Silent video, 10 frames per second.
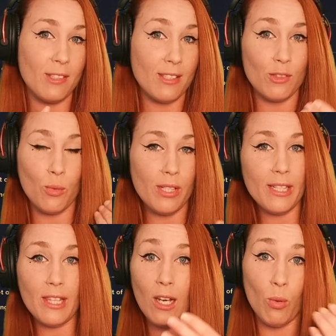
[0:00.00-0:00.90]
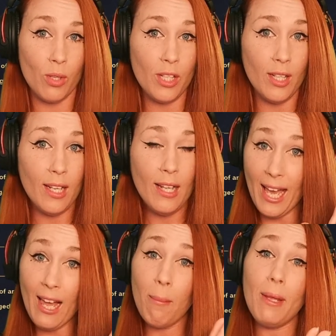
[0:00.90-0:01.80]
the story, the lore
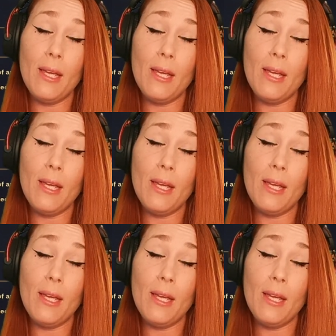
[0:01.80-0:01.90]
tab,